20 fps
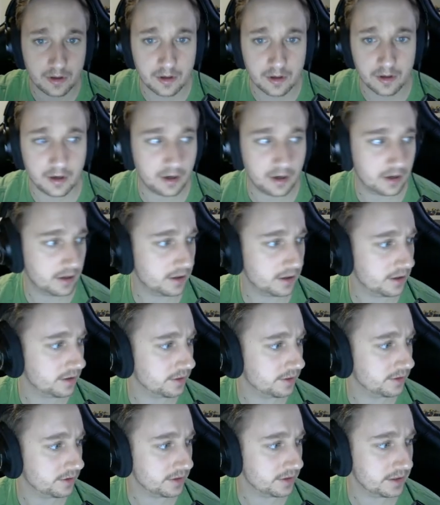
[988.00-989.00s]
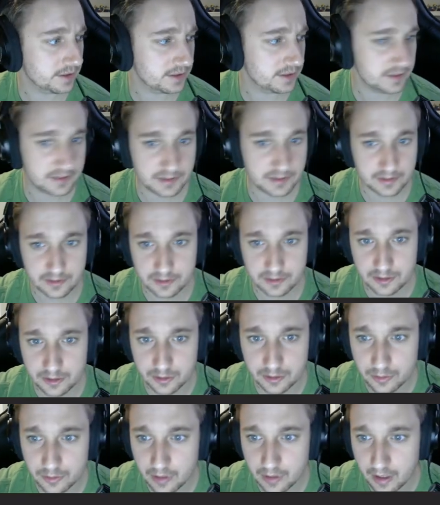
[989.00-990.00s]
there is
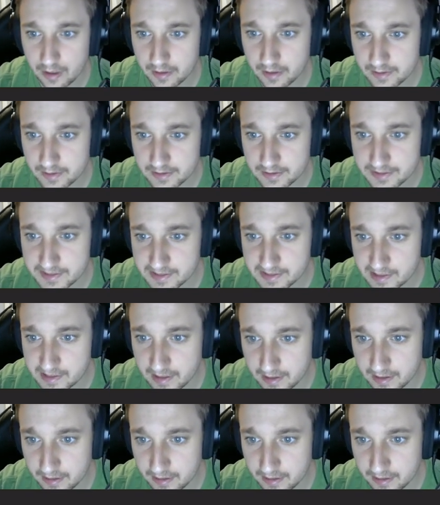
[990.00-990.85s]
to 69